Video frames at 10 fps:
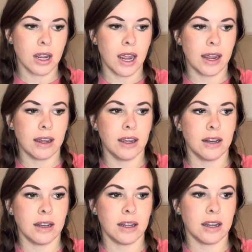
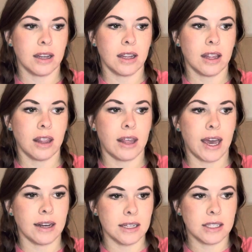and that
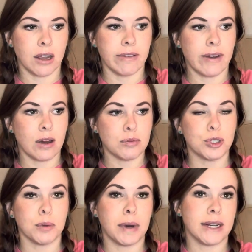in itself helps
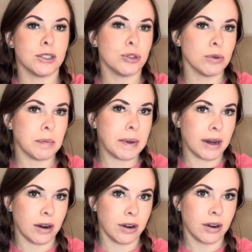your body to
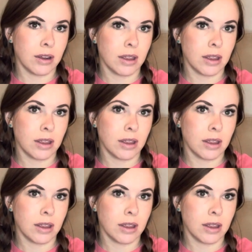repair